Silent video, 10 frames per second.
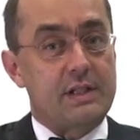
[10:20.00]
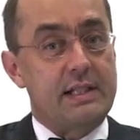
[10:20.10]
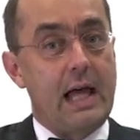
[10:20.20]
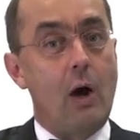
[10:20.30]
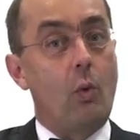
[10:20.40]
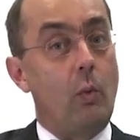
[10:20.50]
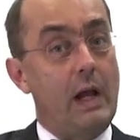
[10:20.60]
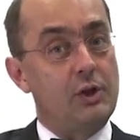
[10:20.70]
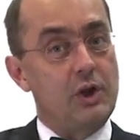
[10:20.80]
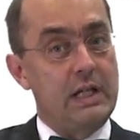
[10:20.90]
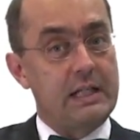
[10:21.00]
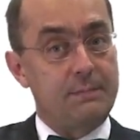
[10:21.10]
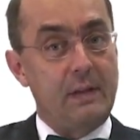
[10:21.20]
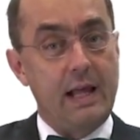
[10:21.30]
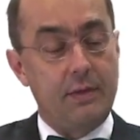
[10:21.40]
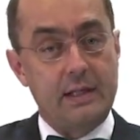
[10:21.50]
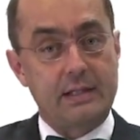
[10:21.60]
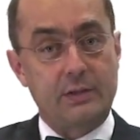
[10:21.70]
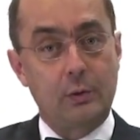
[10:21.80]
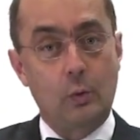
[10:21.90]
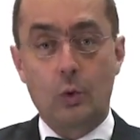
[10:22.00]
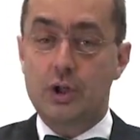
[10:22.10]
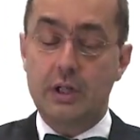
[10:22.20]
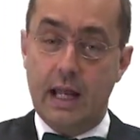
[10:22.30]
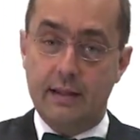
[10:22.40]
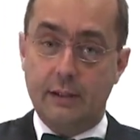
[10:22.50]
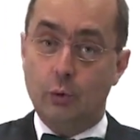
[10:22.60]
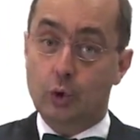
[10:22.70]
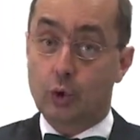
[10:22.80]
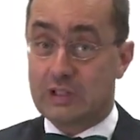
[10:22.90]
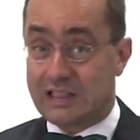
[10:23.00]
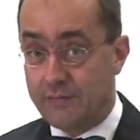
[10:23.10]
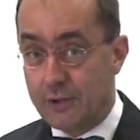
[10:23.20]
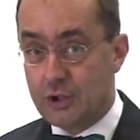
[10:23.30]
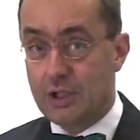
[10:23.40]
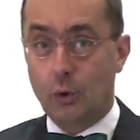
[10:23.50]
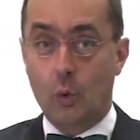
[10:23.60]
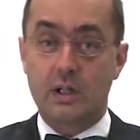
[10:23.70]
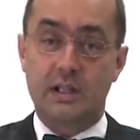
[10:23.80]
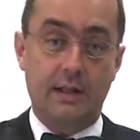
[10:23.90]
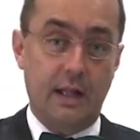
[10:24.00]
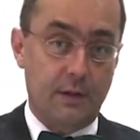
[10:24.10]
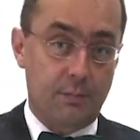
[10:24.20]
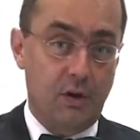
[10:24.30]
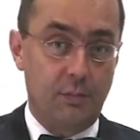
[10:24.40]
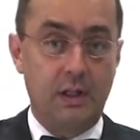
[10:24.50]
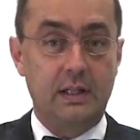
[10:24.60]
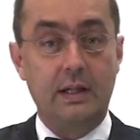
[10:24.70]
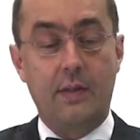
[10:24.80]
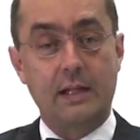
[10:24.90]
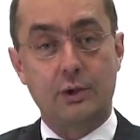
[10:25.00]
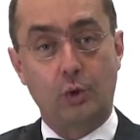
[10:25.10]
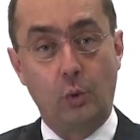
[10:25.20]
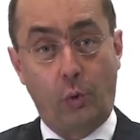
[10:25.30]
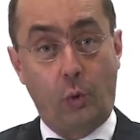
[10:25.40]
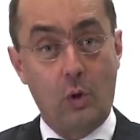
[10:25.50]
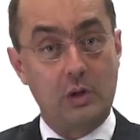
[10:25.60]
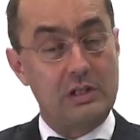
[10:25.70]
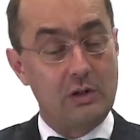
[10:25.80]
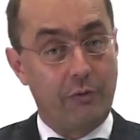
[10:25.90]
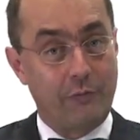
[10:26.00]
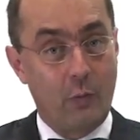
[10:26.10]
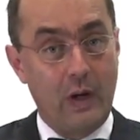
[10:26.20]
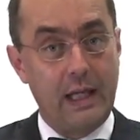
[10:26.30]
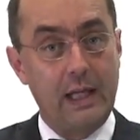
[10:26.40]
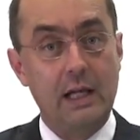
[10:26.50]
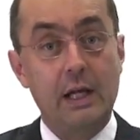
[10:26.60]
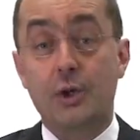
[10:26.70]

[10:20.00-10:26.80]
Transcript: Now, when she explained this solution and that you should switch the doors and that the probability then is 2/3 of winning,